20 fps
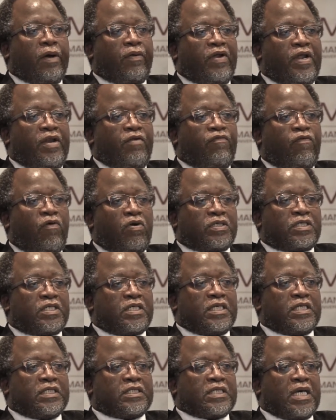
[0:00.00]

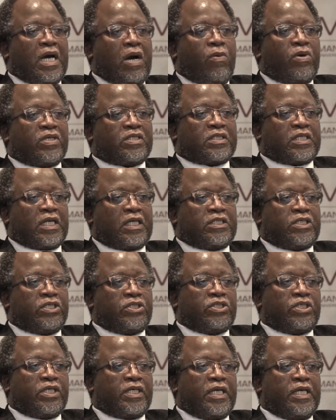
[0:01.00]
reinforces our
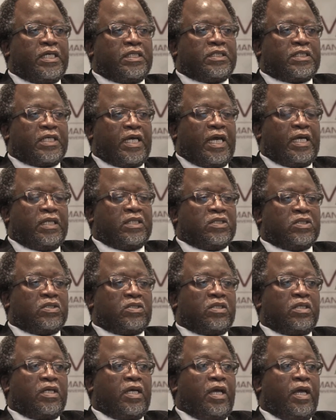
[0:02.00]
strategic
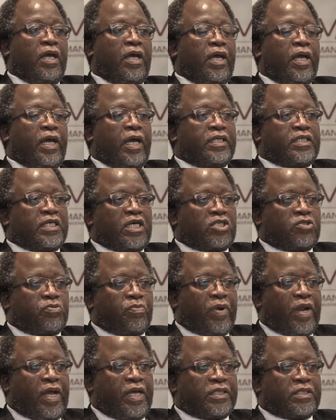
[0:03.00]
intent as
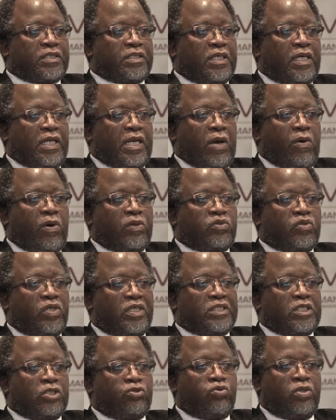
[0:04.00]
expressed in our
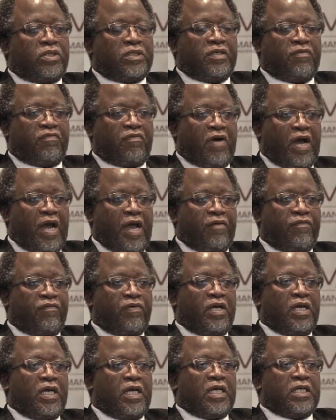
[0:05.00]
2025
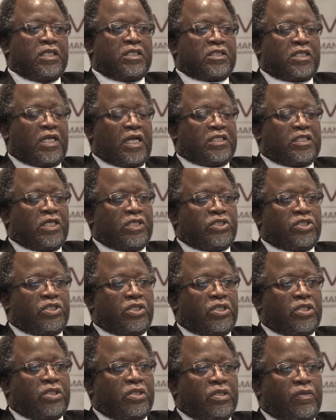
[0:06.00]

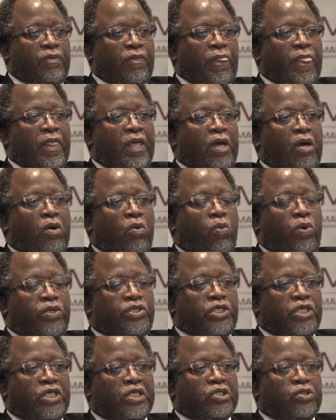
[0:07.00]
strategy,
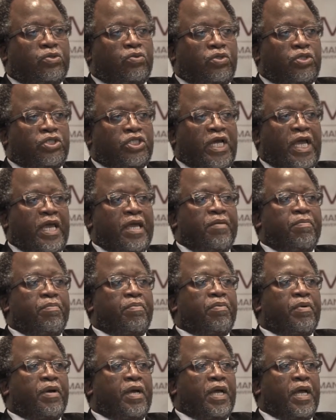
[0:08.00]
which is to
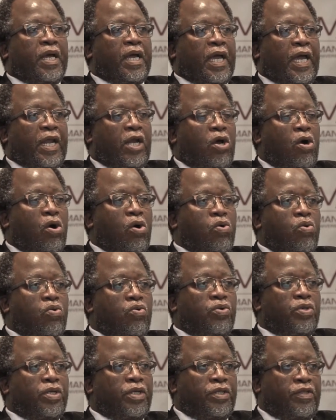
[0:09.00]
shape and
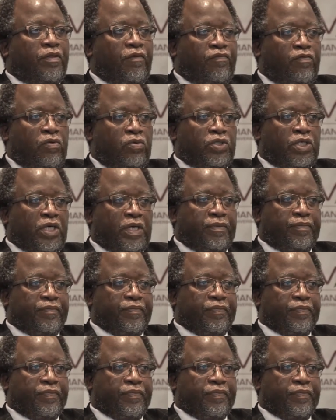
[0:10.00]
own the future.